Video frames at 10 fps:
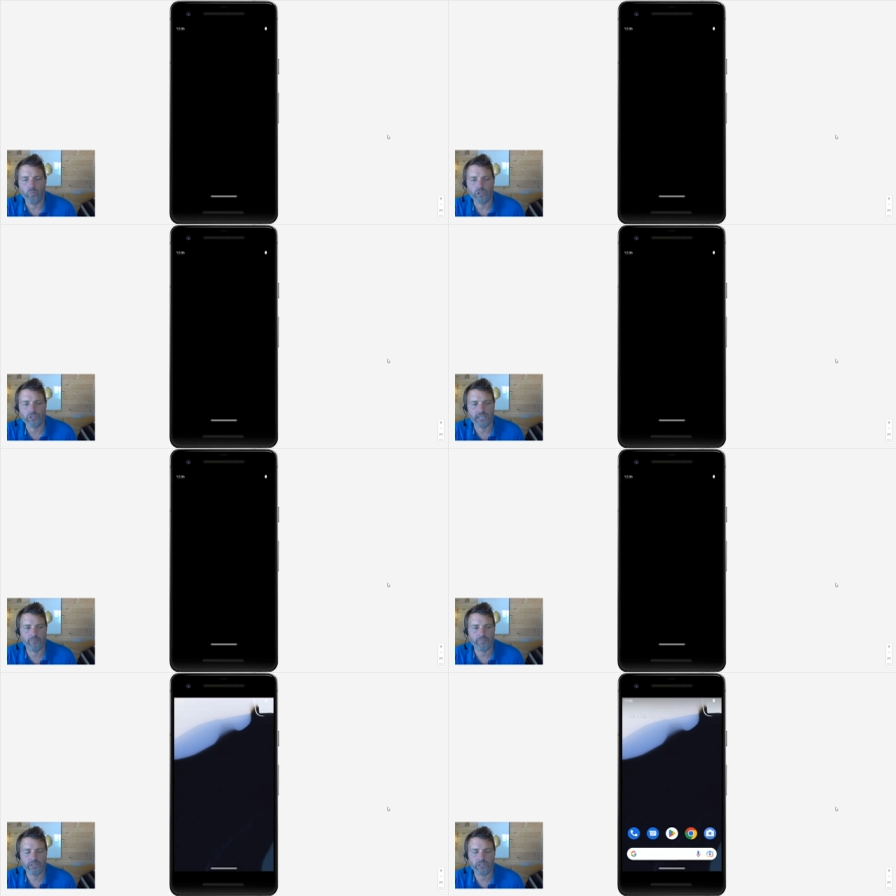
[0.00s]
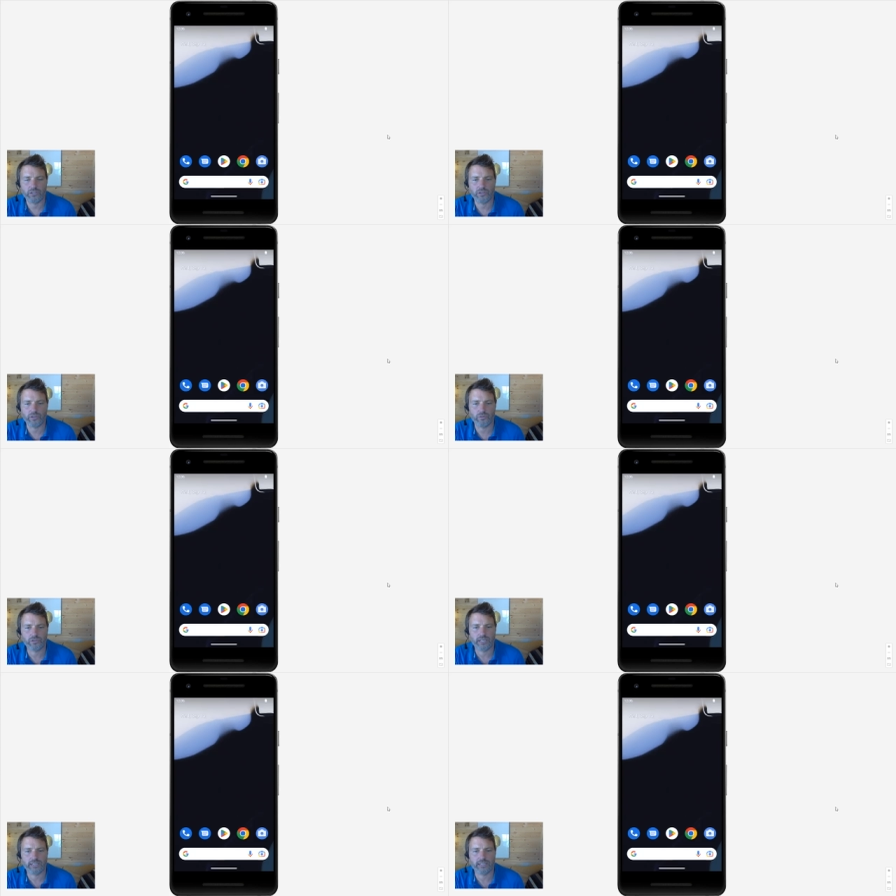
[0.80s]
WhatsApp using your
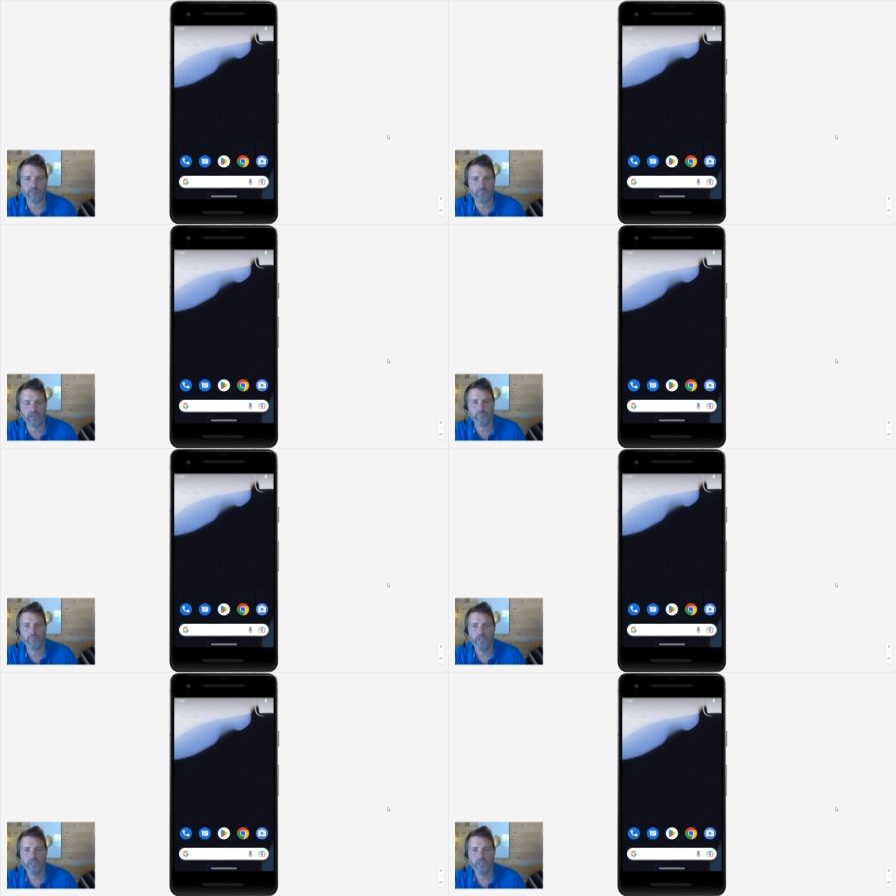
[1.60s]
second number.